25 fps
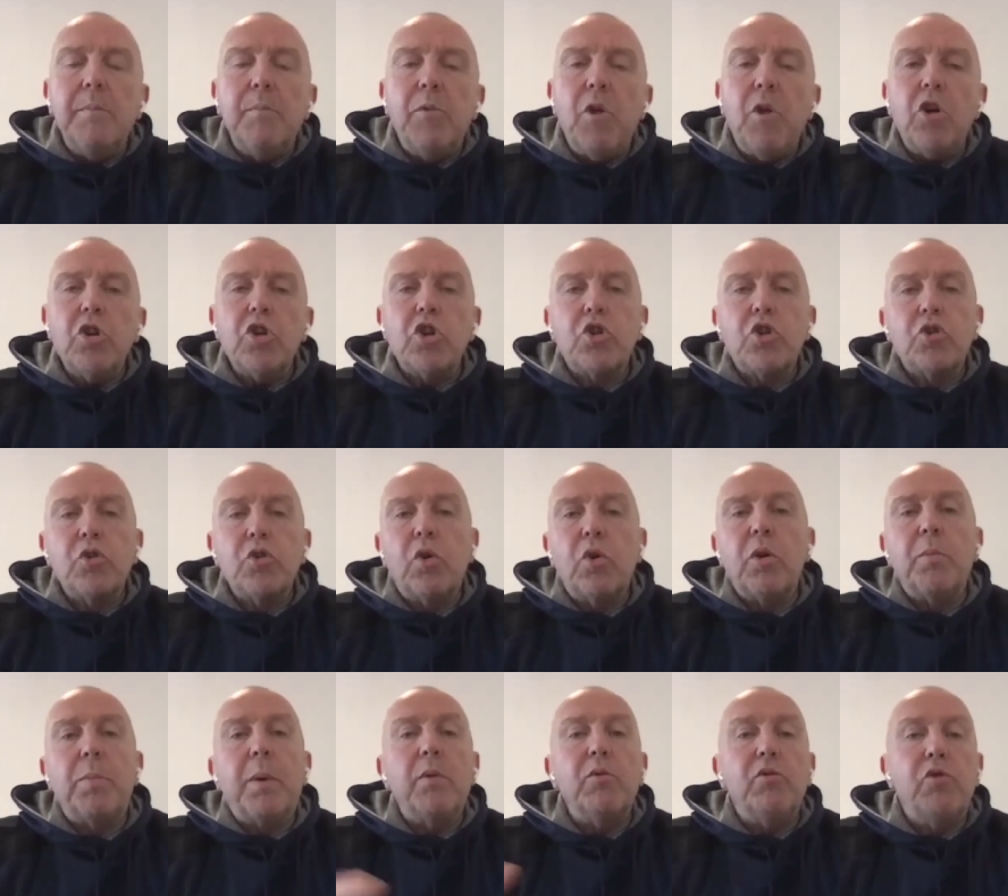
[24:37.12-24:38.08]
I'm not
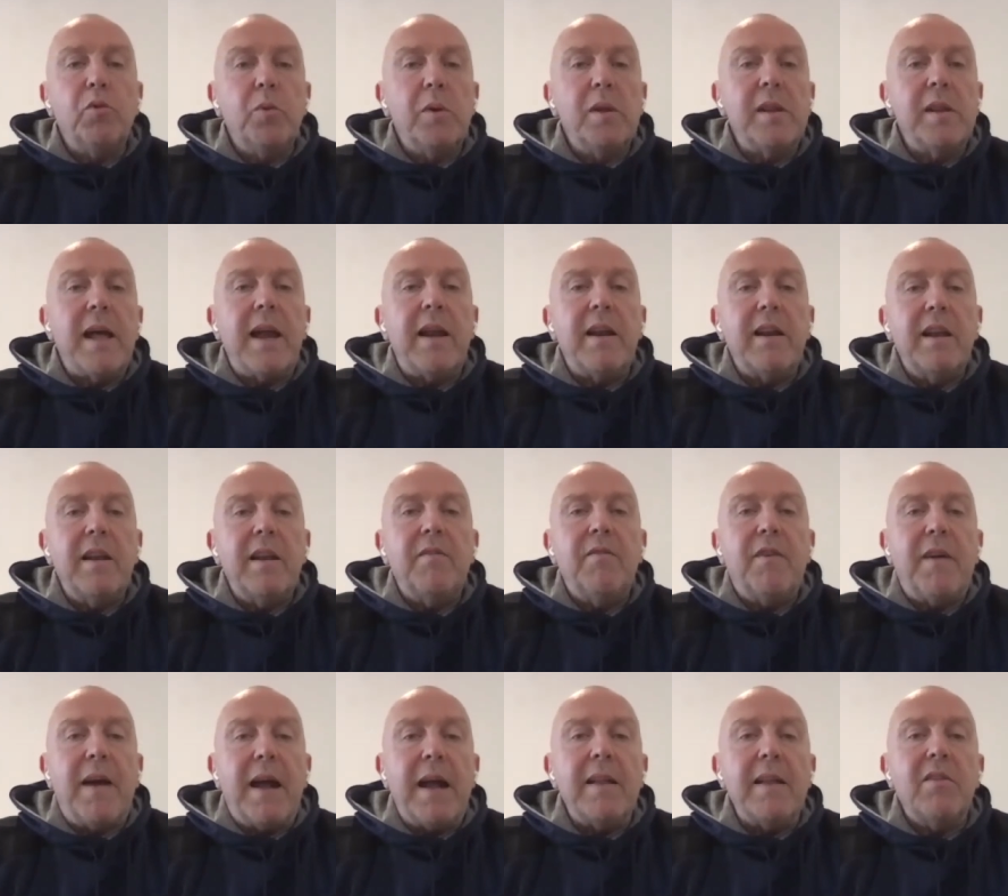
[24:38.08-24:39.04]
sure about doing that in
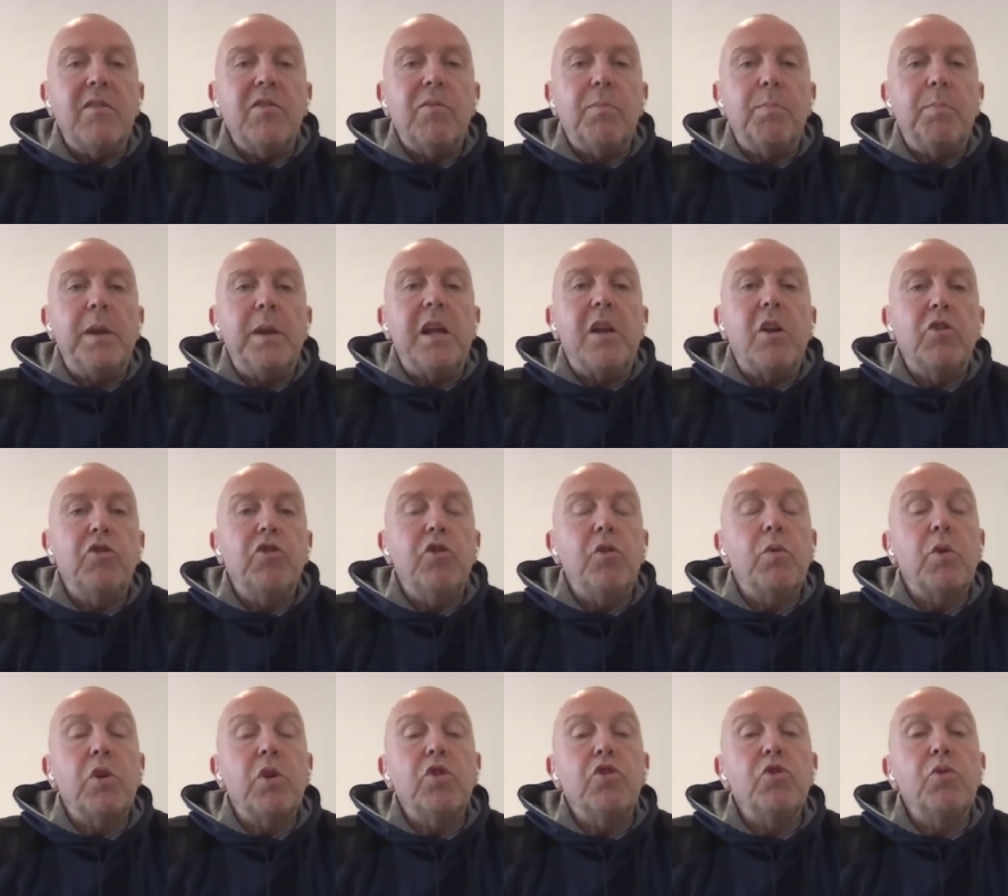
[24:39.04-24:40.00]
advance because
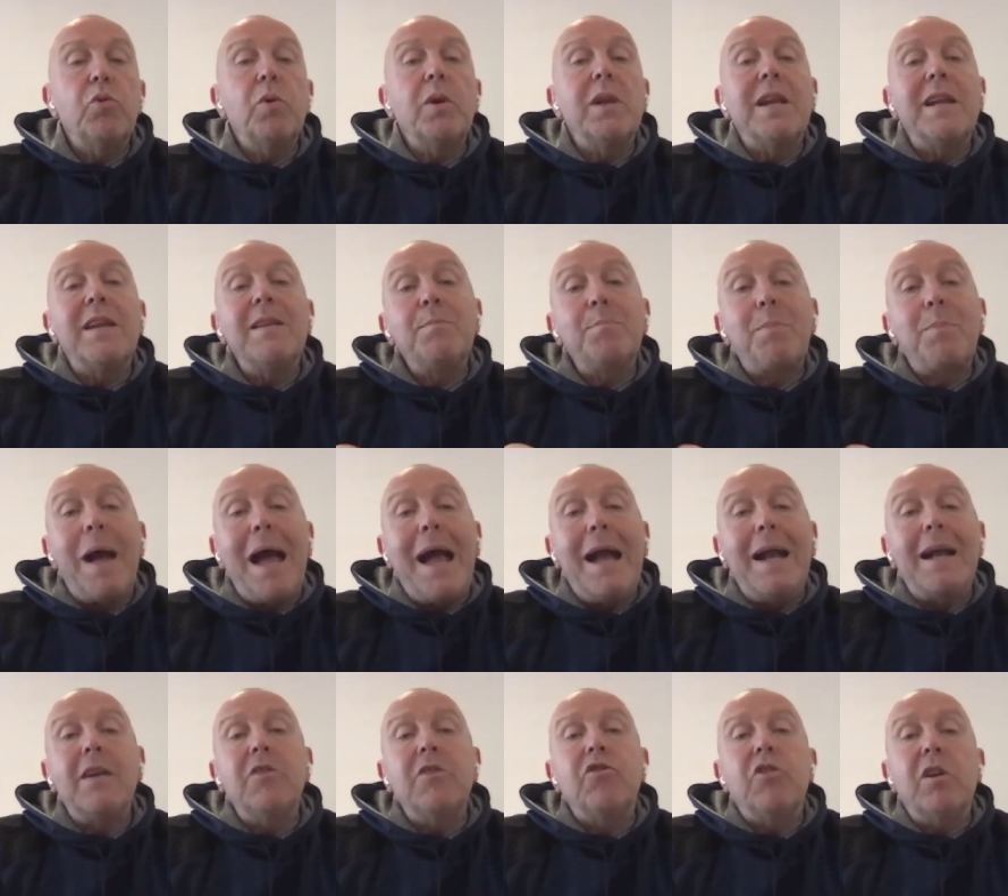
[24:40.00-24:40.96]
you can do it in
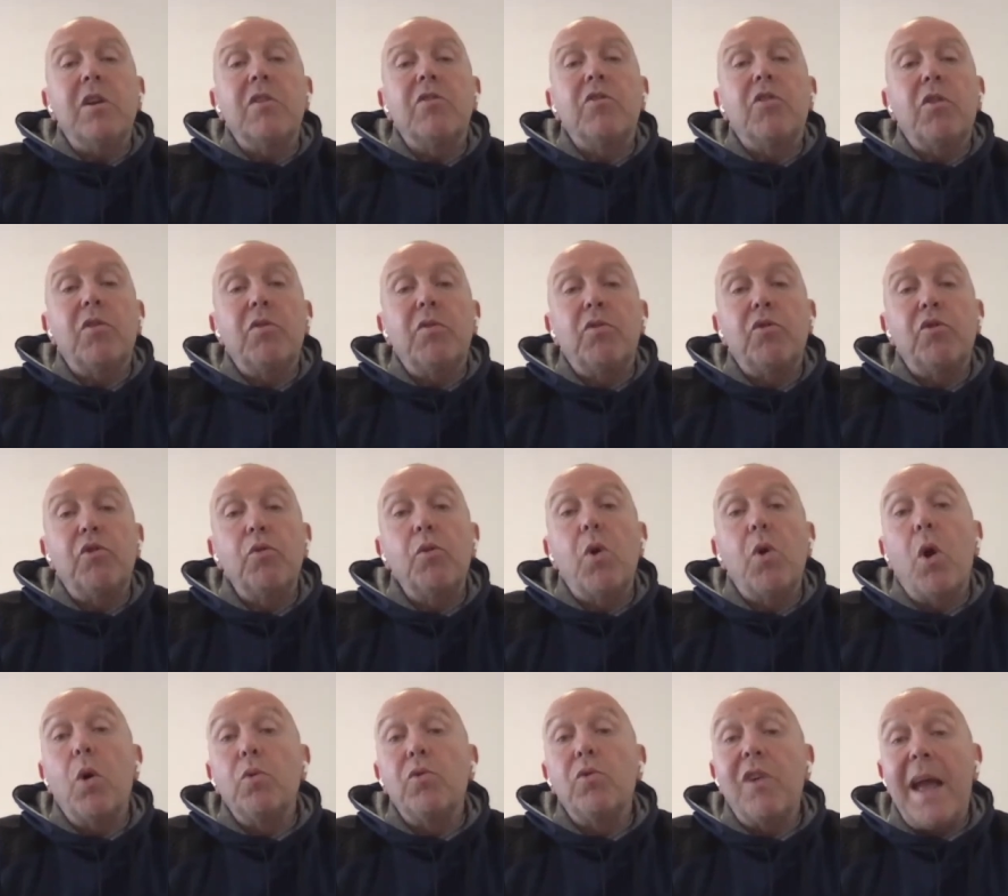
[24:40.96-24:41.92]
packages
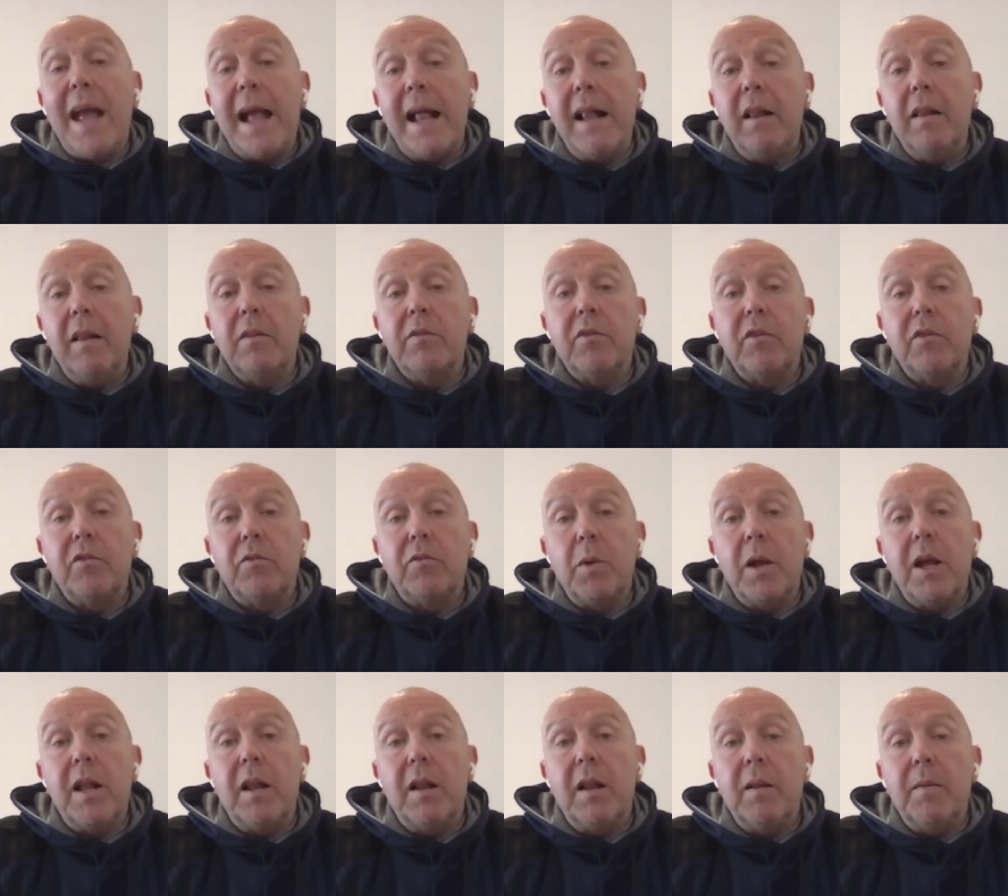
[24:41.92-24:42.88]
through hotels as
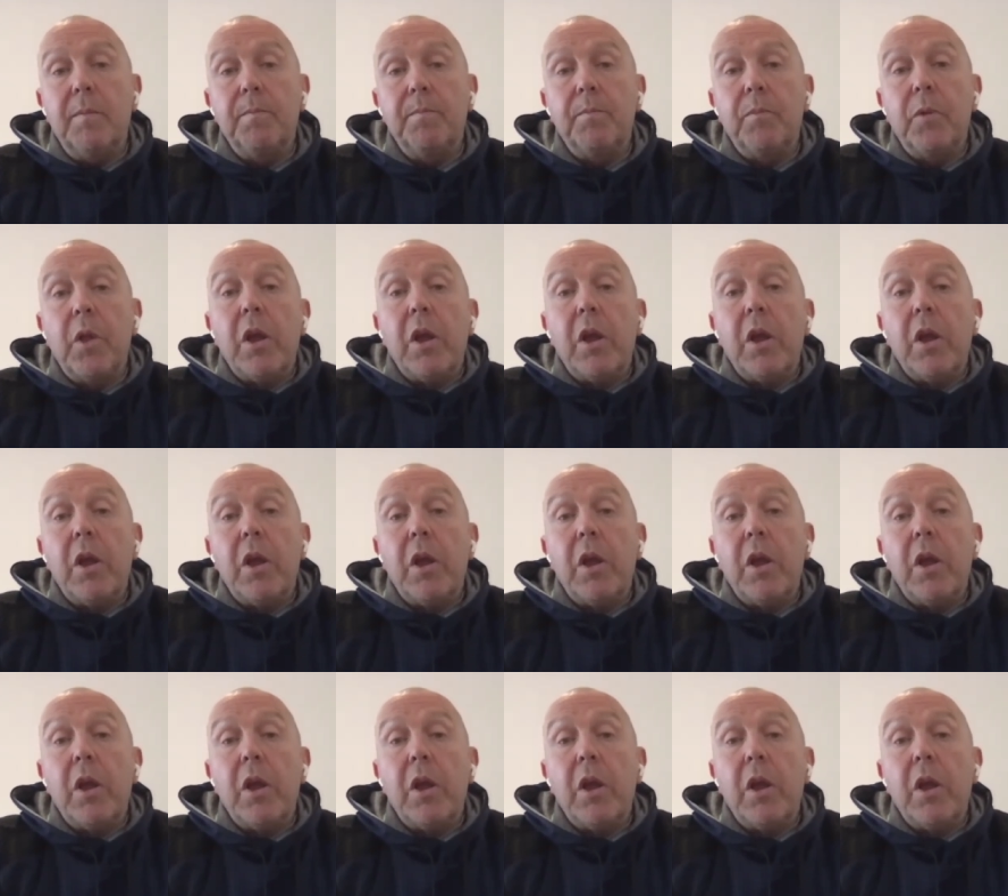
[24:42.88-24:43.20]
well.